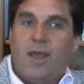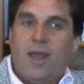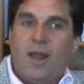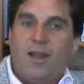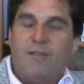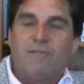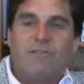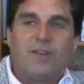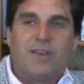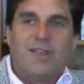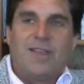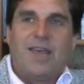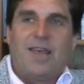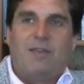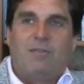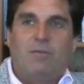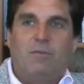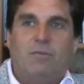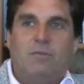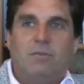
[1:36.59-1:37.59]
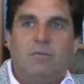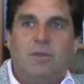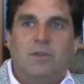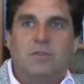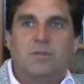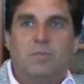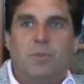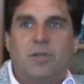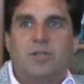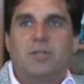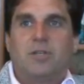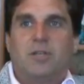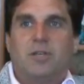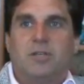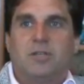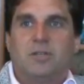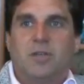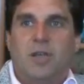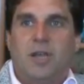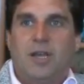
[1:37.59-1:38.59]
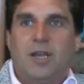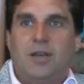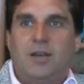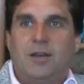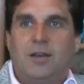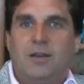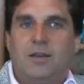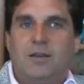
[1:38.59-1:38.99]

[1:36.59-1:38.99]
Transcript: And I find that especially exciting.